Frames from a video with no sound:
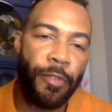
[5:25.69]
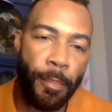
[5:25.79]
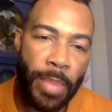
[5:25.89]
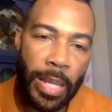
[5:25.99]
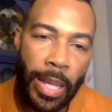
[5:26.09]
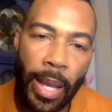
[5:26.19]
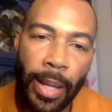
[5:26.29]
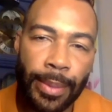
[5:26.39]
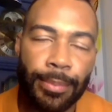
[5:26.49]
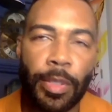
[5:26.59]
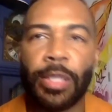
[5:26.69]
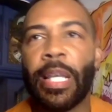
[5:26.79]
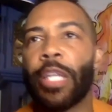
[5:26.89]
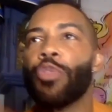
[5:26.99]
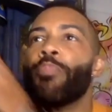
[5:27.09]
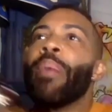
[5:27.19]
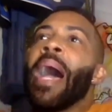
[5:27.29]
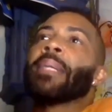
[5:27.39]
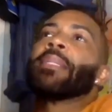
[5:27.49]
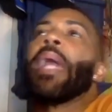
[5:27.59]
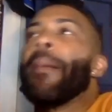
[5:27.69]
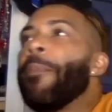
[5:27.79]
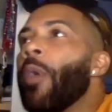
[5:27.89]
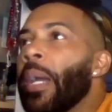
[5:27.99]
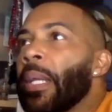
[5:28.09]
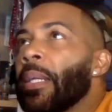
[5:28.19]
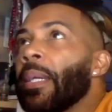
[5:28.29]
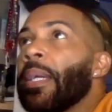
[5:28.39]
for me, yeah, to take you back to that point,